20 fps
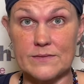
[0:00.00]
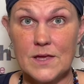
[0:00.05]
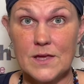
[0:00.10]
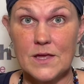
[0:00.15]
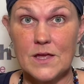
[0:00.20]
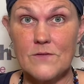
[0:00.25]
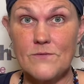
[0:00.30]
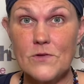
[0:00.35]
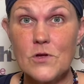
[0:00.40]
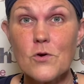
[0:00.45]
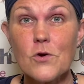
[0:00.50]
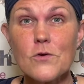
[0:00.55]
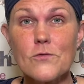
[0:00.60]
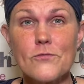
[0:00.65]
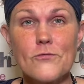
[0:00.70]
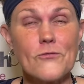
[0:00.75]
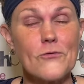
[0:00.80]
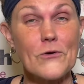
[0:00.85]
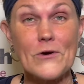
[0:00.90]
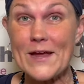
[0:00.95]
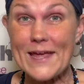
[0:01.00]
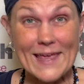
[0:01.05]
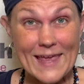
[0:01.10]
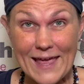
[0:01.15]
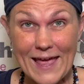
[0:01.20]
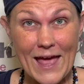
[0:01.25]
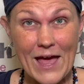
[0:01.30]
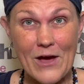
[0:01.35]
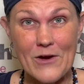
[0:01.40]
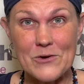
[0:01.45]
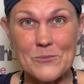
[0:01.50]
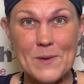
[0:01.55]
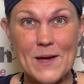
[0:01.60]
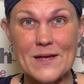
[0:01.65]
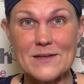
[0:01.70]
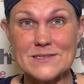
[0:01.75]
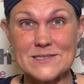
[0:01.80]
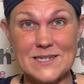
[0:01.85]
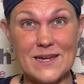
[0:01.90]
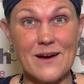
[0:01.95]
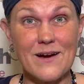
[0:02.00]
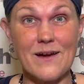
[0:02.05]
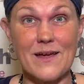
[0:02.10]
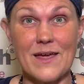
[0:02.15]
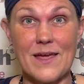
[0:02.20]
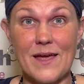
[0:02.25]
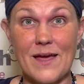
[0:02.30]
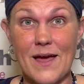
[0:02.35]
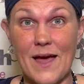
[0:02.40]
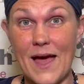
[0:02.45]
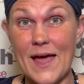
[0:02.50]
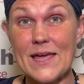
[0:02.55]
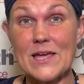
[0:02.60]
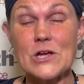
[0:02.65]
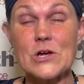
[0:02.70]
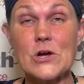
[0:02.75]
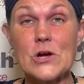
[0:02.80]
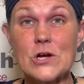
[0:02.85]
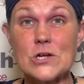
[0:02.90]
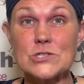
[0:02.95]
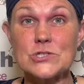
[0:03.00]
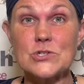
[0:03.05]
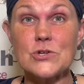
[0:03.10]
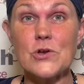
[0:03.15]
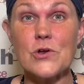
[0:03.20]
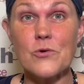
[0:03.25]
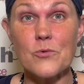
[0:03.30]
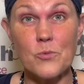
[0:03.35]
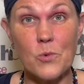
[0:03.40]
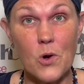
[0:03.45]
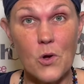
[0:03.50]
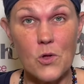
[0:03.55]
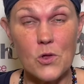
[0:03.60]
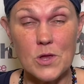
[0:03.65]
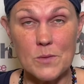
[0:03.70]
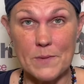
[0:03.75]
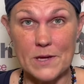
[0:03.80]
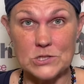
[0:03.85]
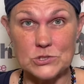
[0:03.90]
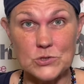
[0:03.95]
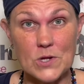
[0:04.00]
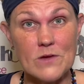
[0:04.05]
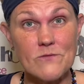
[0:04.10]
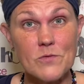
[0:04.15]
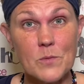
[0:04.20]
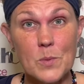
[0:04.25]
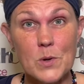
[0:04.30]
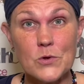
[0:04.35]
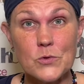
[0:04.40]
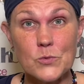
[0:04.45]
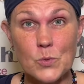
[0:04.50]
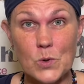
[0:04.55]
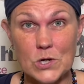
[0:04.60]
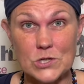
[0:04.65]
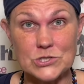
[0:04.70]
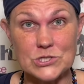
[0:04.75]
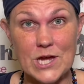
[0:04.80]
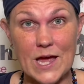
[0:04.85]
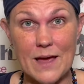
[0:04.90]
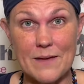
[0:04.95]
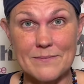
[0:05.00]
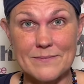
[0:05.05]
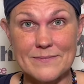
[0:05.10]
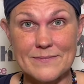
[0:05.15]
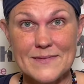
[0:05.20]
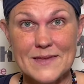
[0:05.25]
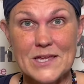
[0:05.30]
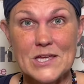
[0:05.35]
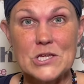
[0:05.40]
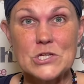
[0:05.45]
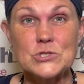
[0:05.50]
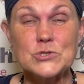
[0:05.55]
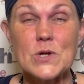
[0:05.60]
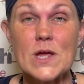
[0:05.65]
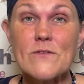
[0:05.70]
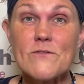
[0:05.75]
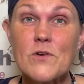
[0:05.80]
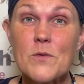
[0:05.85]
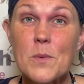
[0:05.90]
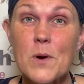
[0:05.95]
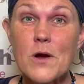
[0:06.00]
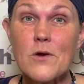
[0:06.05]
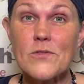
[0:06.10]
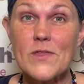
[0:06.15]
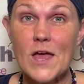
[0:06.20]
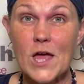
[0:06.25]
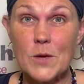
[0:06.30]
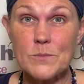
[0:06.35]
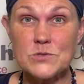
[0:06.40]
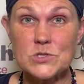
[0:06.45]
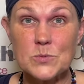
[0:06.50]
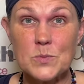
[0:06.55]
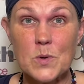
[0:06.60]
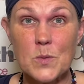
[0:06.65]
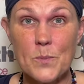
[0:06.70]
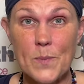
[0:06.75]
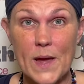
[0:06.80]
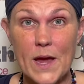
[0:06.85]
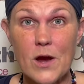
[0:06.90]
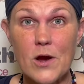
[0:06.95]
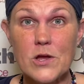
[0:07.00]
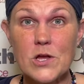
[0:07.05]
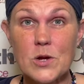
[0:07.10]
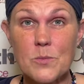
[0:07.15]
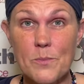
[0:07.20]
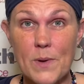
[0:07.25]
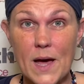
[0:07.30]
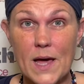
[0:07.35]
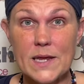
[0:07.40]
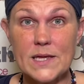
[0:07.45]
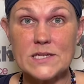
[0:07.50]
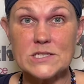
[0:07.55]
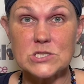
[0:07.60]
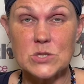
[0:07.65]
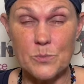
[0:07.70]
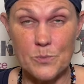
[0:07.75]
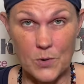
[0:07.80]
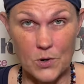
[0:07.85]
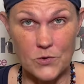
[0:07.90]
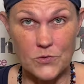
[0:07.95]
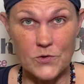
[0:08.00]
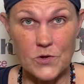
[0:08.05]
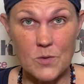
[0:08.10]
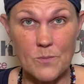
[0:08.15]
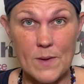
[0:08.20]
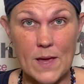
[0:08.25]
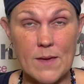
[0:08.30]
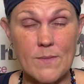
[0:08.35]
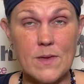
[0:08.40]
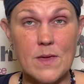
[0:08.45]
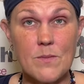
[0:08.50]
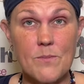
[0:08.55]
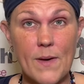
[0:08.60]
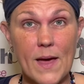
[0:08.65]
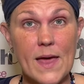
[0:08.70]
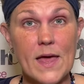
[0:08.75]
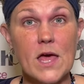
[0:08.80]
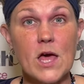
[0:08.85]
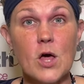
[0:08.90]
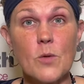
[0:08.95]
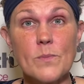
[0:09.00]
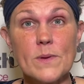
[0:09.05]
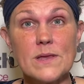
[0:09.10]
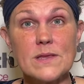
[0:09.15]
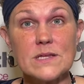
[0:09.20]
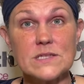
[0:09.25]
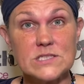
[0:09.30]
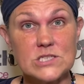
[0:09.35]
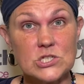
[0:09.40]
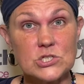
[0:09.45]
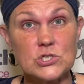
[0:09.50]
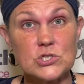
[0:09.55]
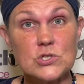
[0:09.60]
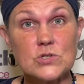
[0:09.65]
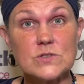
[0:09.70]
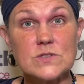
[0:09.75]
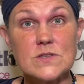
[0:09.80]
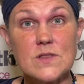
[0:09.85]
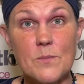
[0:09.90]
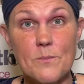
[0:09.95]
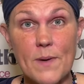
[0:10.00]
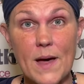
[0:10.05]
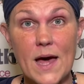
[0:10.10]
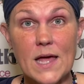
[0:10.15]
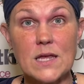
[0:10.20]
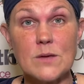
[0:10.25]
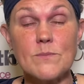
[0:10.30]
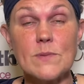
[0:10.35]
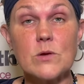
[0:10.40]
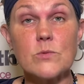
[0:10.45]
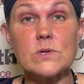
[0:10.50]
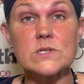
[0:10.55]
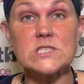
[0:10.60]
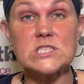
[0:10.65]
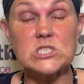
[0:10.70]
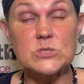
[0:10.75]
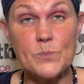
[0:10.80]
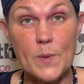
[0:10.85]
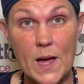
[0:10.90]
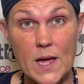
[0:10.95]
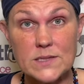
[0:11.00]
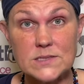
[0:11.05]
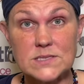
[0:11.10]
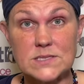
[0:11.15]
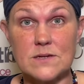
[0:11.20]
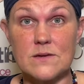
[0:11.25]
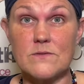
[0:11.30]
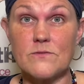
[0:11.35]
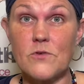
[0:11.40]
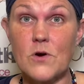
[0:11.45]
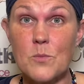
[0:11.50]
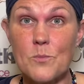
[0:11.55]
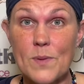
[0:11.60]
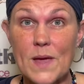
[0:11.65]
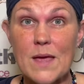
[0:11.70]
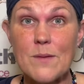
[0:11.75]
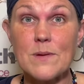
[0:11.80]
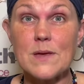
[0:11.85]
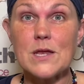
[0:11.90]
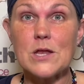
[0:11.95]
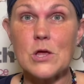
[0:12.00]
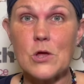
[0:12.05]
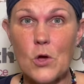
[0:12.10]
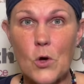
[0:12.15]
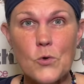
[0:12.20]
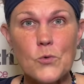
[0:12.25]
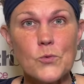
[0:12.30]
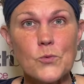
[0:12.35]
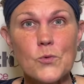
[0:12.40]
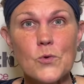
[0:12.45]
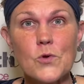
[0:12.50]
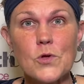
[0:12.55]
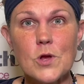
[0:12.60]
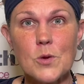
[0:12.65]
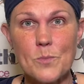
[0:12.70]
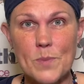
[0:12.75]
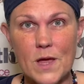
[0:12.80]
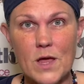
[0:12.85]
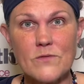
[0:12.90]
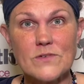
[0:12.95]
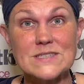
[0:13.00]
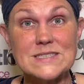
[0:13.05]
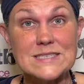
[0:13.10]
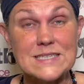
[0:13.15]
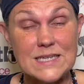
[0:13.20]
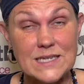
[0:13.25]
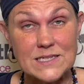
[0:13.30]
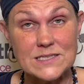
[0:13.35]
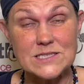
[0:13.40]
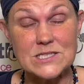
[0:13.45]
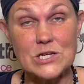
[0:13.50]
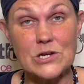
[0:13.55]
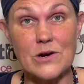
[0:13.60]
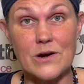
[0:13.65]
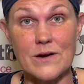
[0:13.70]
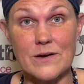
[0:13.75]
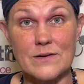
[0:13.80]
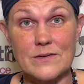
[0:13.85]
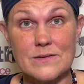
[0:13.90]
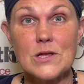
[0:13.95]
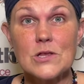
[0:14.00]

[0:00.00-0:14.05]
If you are freaking out about tearing, I encourage you to enroll in my Train for Birth workshop. Train for Birth helps you prepare your body to birth your baby by helping the tissues of the body be responsive for a baby to go through your pelvis easier.